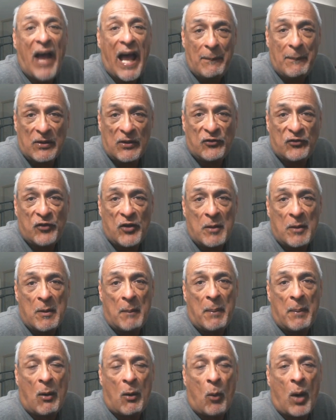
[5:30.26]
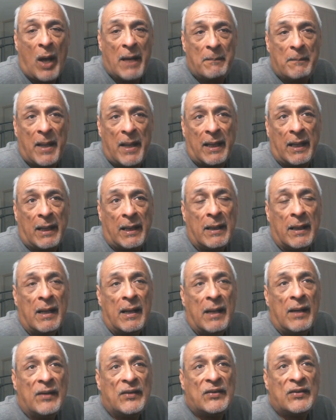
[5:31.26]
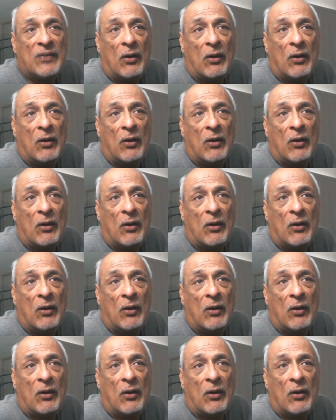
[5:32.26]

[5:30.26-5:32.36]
Fabulous film about winemaking.